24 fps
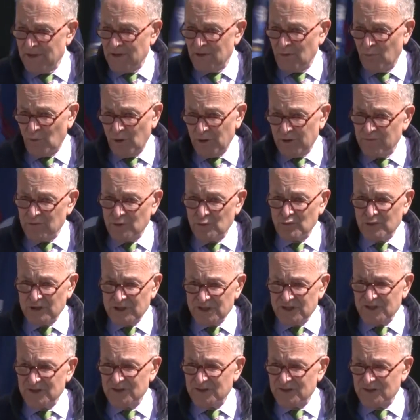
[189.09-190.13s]
One of the
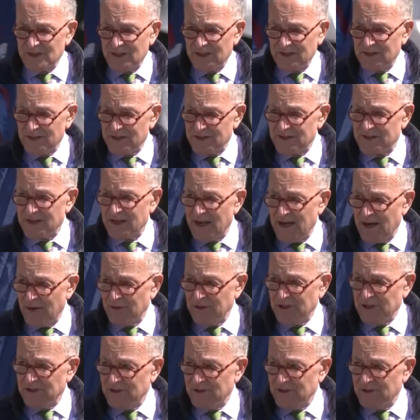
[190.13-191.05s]
reasons that this county